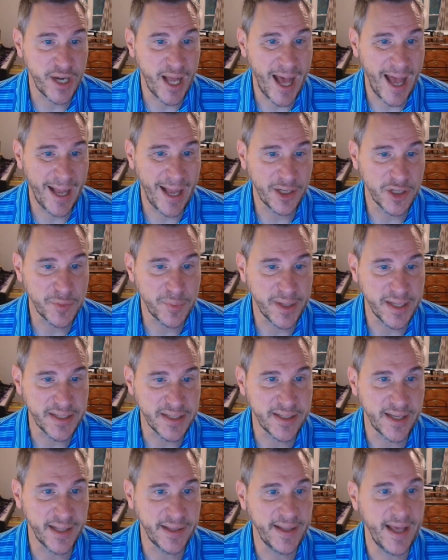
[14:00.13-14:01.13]
Islands,
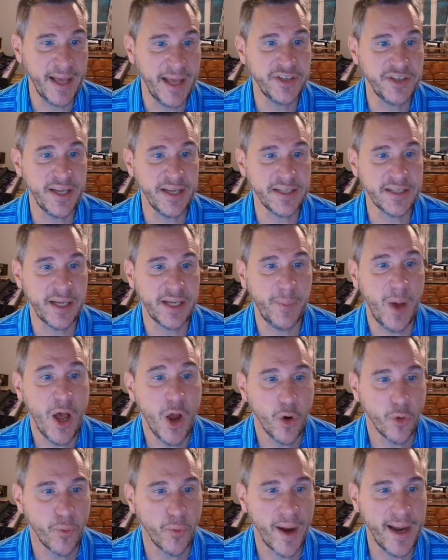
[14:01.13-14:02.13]
places like that, seeing some
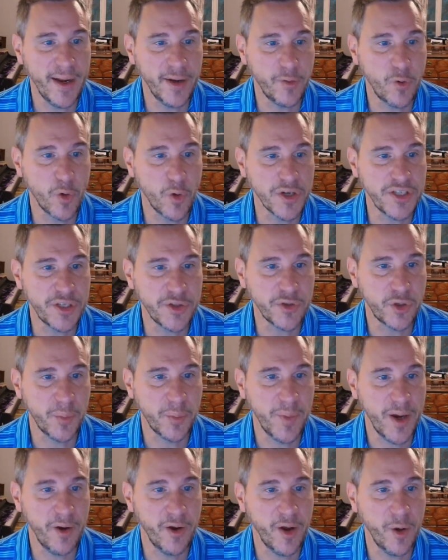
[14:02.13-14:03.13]
rain, of course, Central
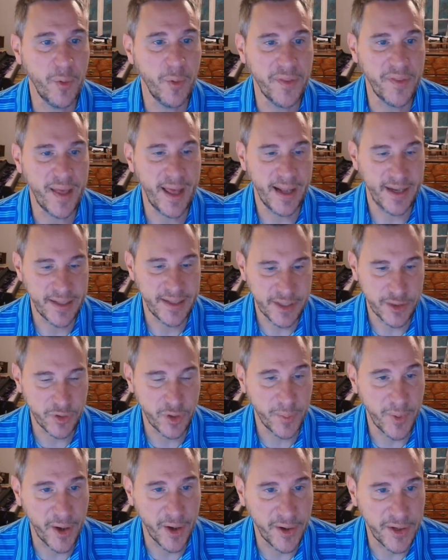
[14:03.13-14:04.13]
America with that Central
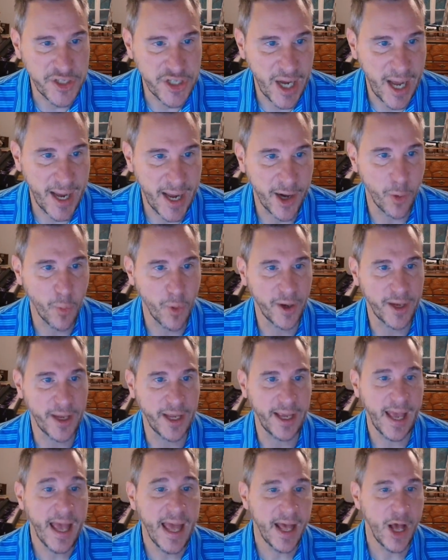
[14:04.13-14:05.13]
American gyre
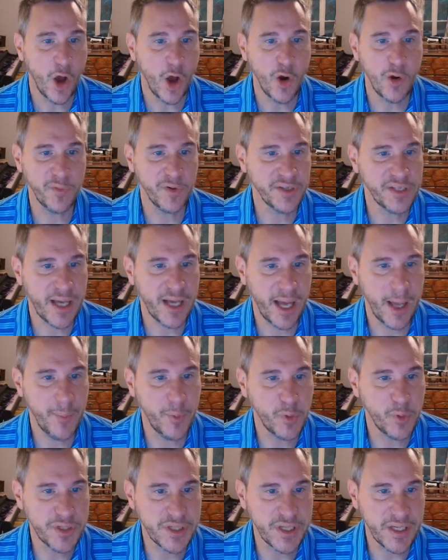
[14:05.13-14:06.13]
working overtime.
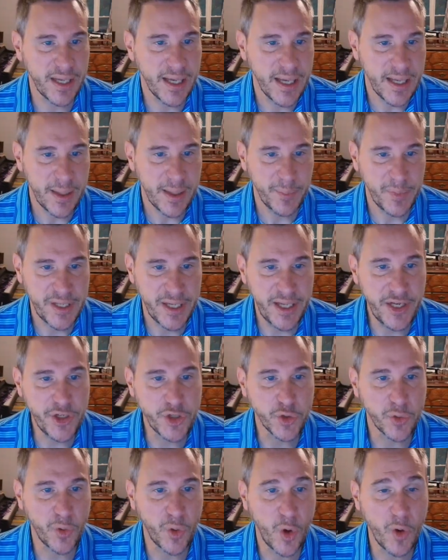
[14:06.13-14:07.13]
We'll see
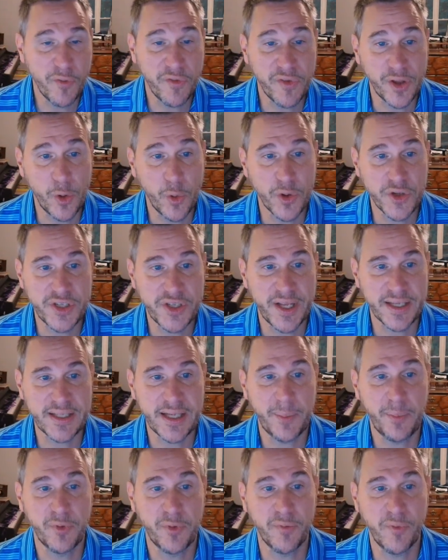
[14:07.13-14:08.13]
potential over the course the next
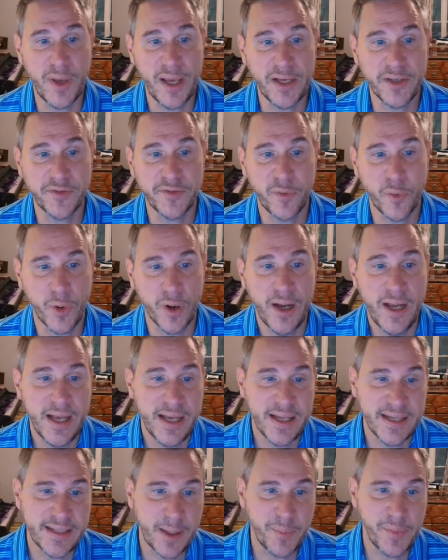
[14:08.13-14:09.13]
couple of weeks for
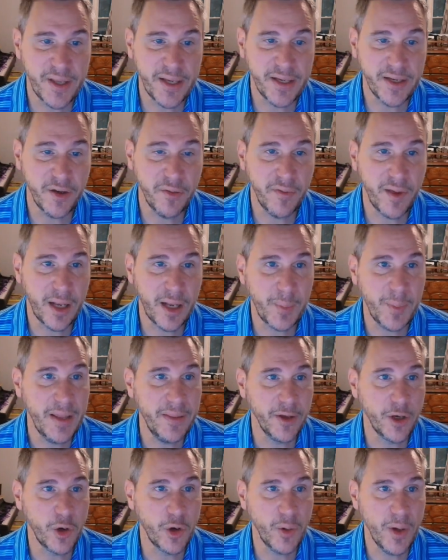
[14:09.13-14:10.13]
something to develop in
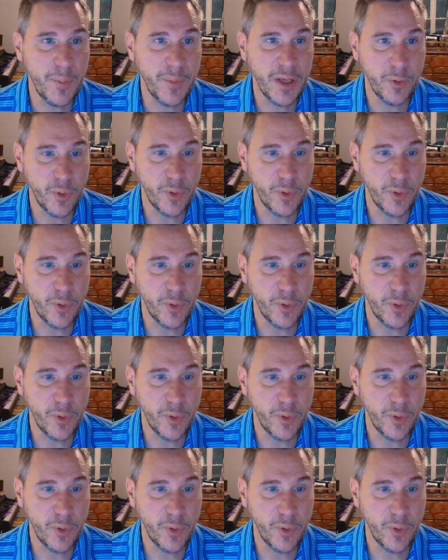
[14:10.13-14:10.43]
the Caribbean.